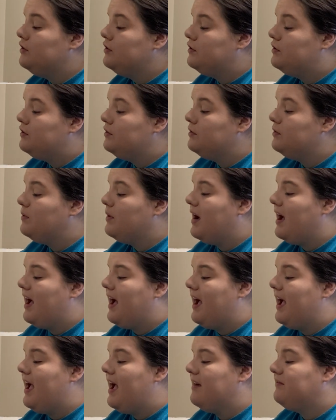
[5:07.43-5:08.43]
Do
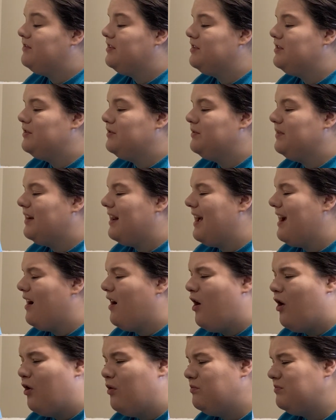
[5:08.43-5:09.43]
I have to do it at
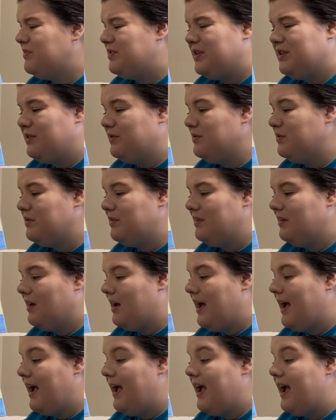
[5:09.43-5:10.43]
home too?
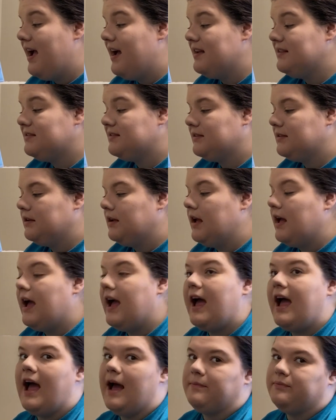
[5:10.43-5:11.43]
I asked.
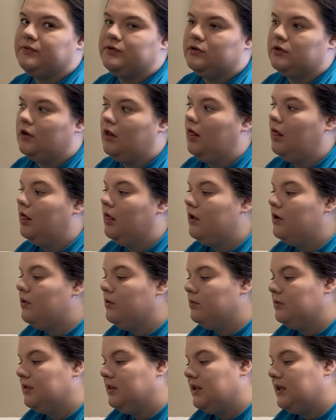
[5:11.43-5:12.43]

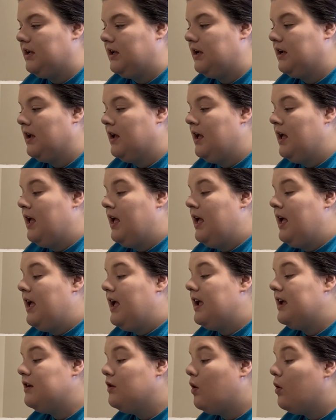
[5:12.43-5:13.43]
Absolutely.
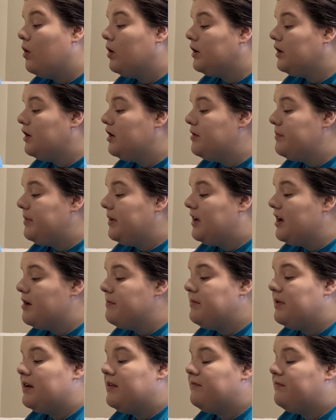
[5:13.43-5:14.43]
In order to
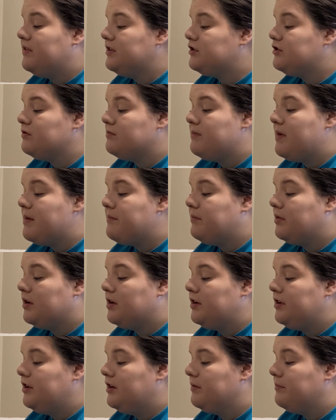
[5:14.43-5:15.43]
become an official member,
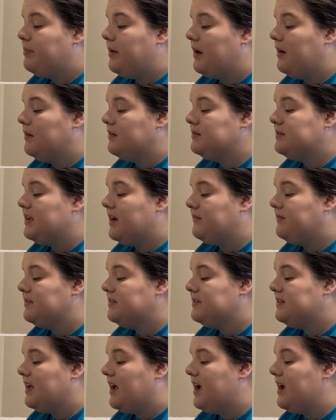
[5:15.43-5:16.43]
your parents have to
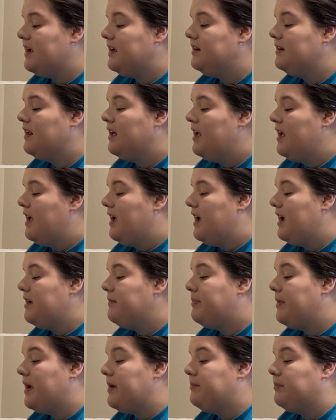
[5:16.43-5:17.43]
sign a
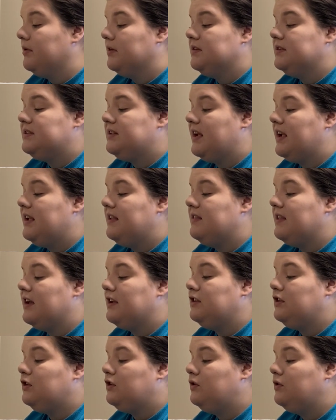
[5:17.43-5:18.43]
paper saying that
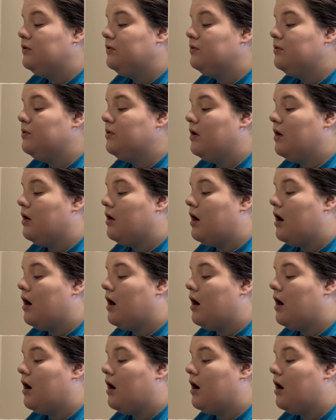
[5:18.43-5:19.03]
you